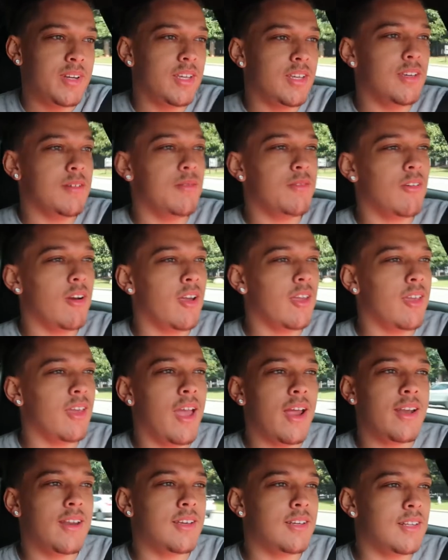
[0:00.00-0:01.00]
finna keep
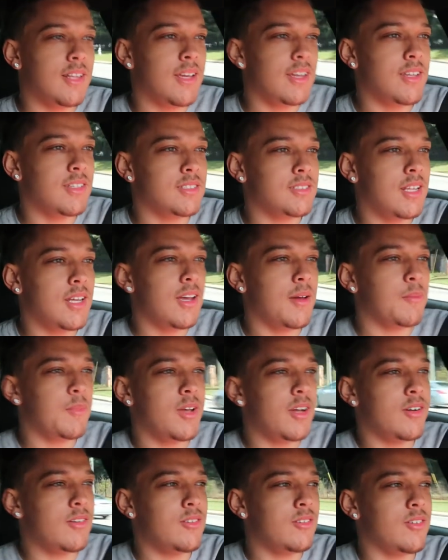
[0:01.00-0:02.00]
gaining. Like, it's not, I'm
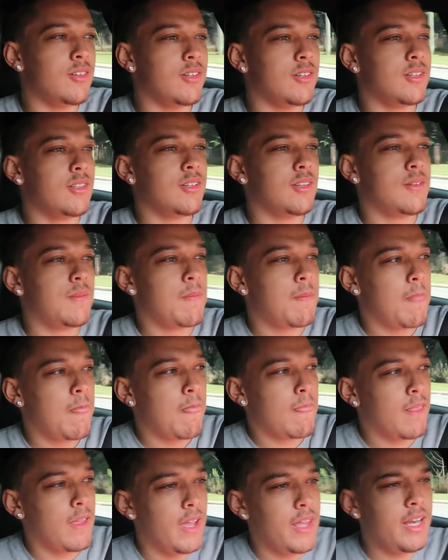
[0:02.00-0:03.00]
not
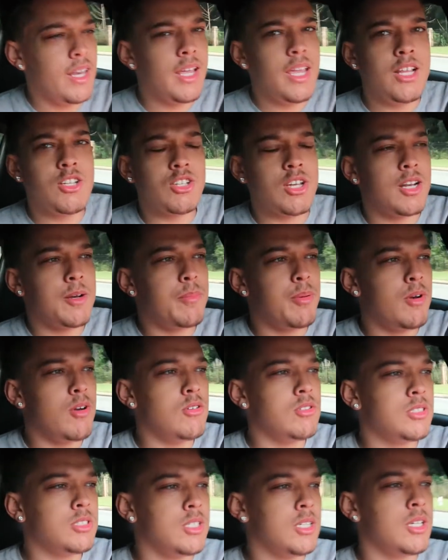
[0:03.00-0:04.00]
going. And then he tried to
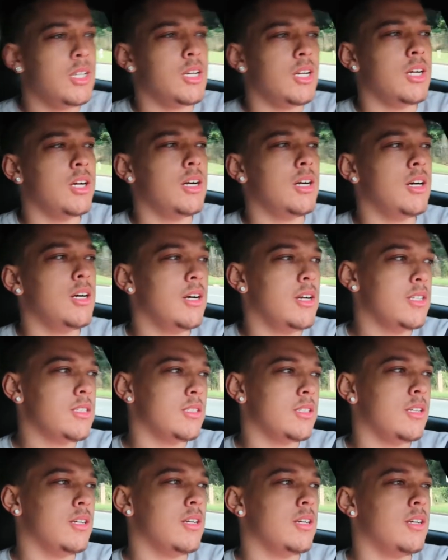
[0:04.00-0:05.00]
post a uh,
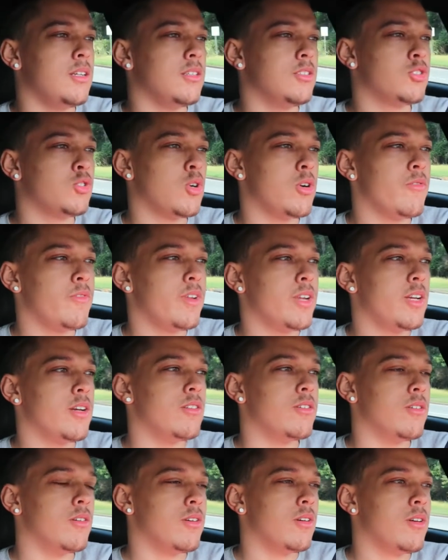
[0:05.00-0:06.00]
uh, short
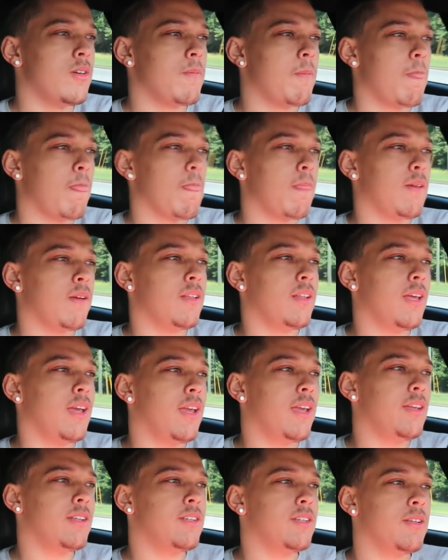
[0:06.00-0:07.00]
video.
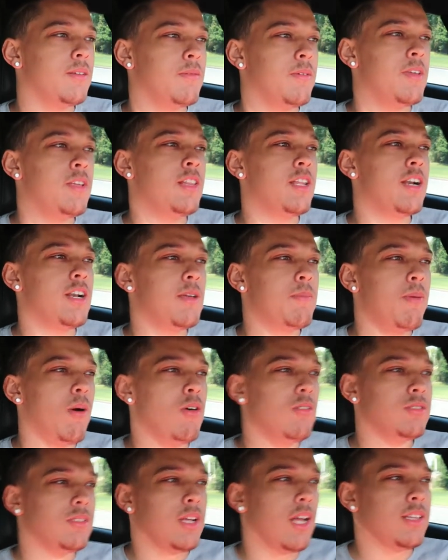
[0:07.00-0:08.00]
Like, he literally
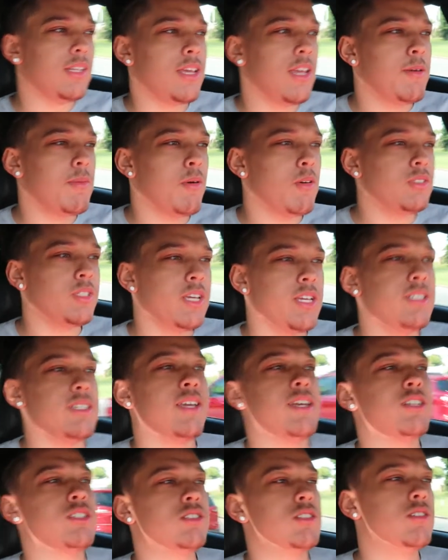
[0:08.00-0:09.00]
post. I think he posted his
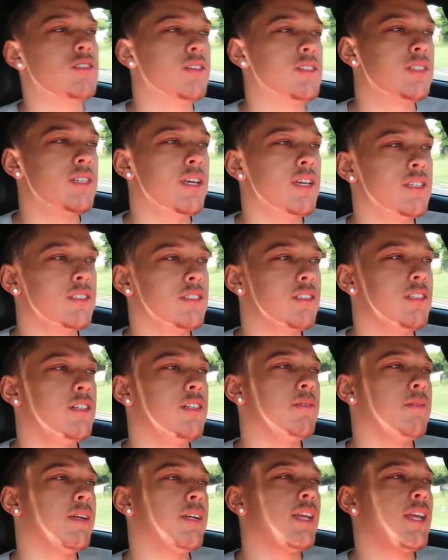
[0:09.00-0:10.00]
intro and said
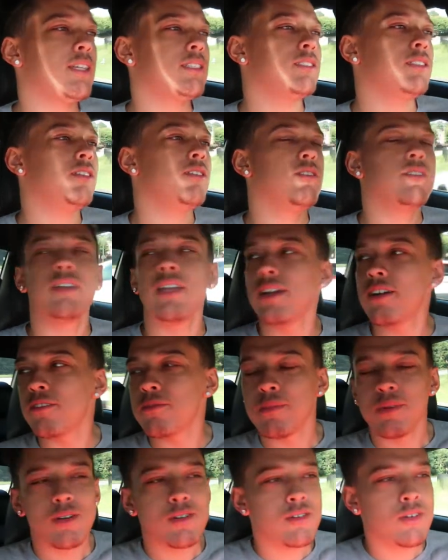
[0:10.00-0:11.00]
sub. Like, that shit don't
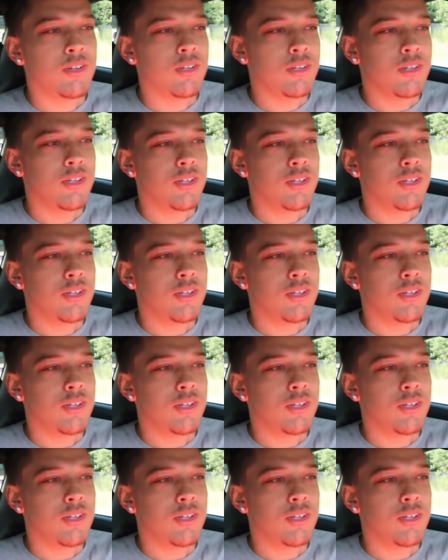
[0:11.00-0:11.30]
count, bro.